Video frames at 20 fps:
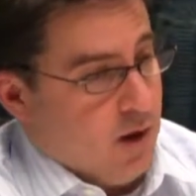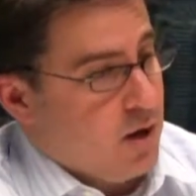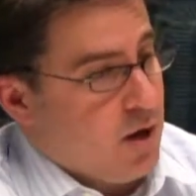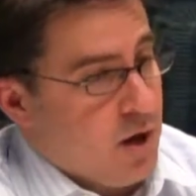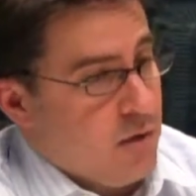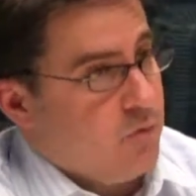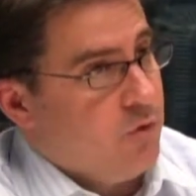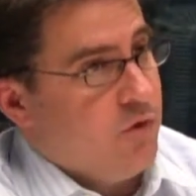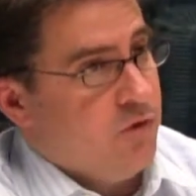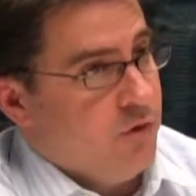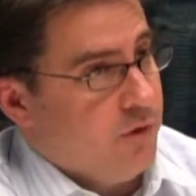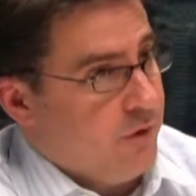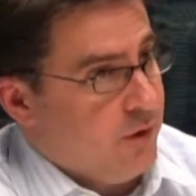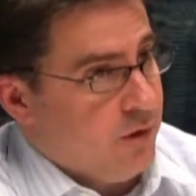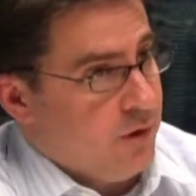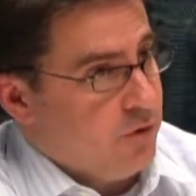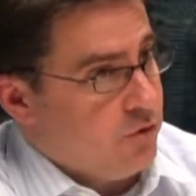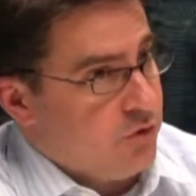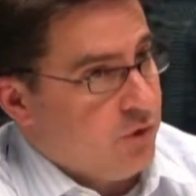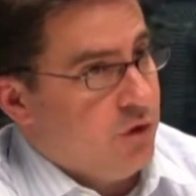coverage in
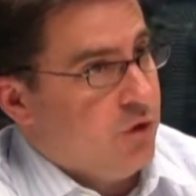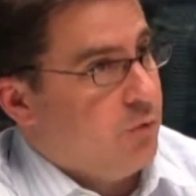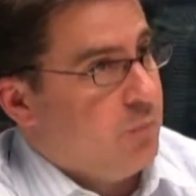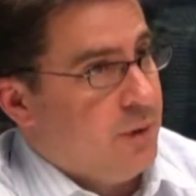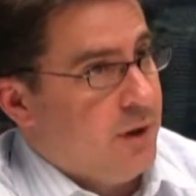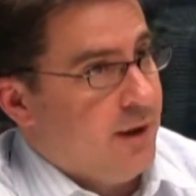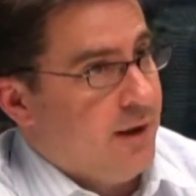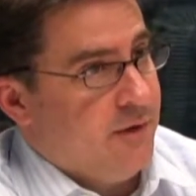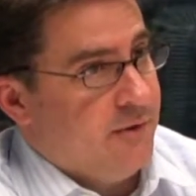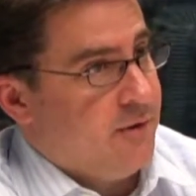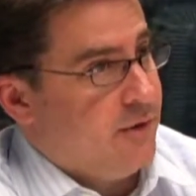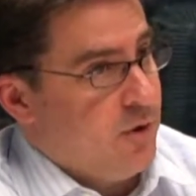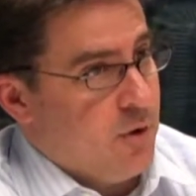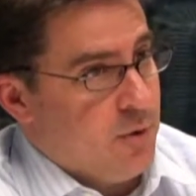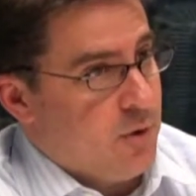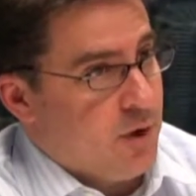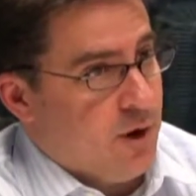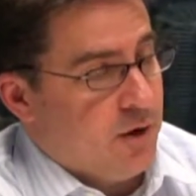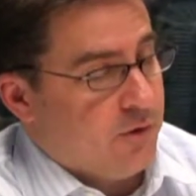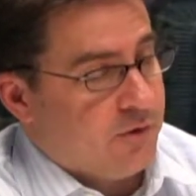their insurance plans at
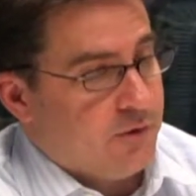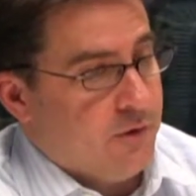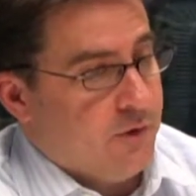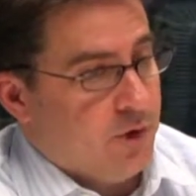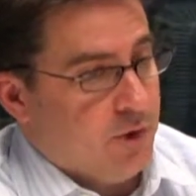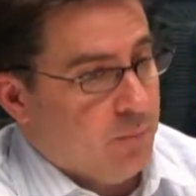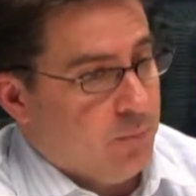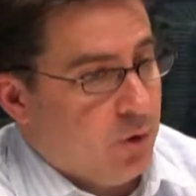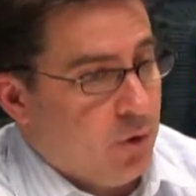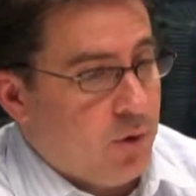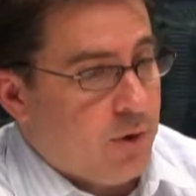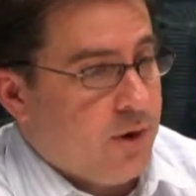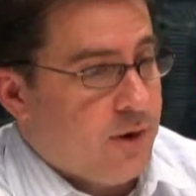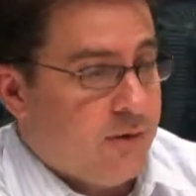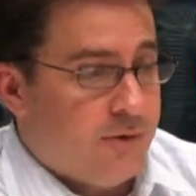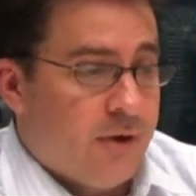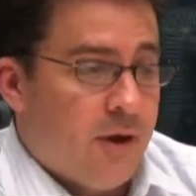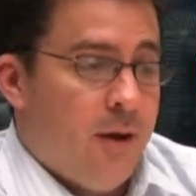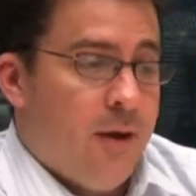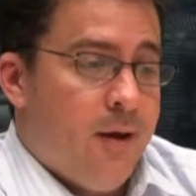no cost to their
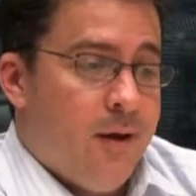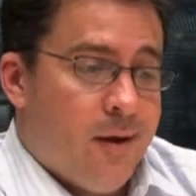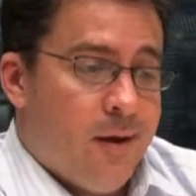employees.